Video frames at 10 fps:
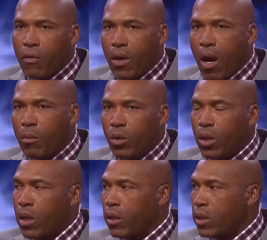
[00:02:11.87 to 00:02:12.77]
a phenomenal
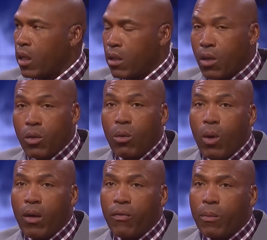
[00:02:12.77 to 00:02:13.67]
year. I take nothing
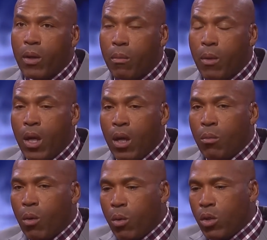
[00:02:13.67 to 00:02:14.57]
away from him.
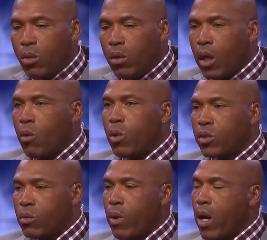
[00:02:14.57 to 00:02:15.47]
But when you look at
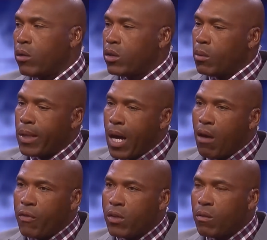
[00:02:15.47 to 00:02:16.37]
what surrounds him, an
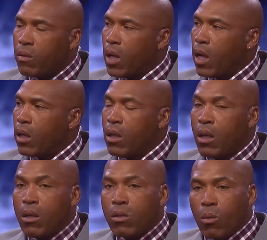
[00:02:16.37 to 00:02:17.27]
offensive line,
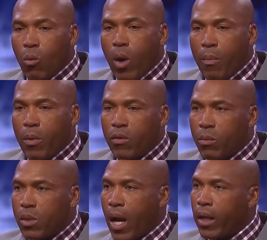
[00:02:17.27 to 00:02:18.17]
some weapons
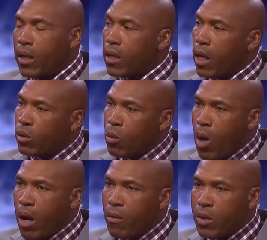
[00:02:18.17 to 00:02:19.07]
from tight end out to
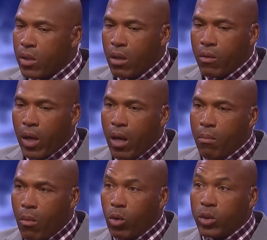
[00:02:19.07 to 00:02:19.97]
wide receiver,
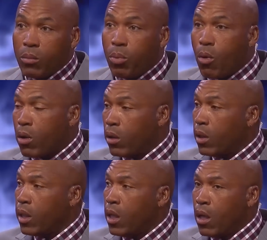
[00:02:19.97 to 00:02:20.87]
and most
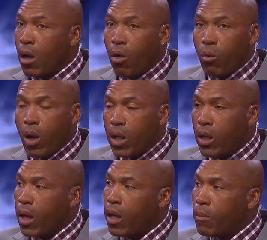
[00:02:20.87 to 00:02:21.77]
importantly, a
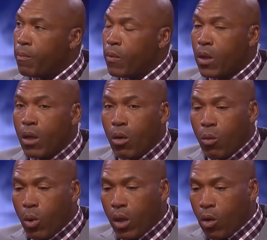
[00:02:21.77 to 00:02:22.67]
running game.
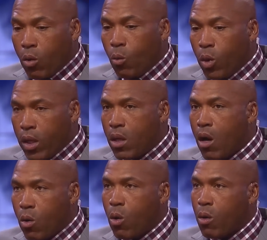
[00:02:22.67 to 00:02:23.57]
When a
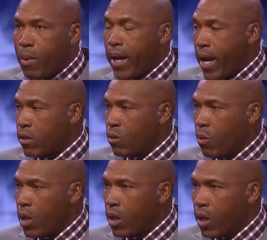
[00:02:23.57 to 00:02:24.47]
young quarterback has a
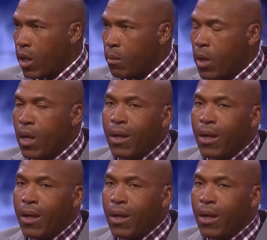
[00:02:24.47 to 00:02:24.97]
running game,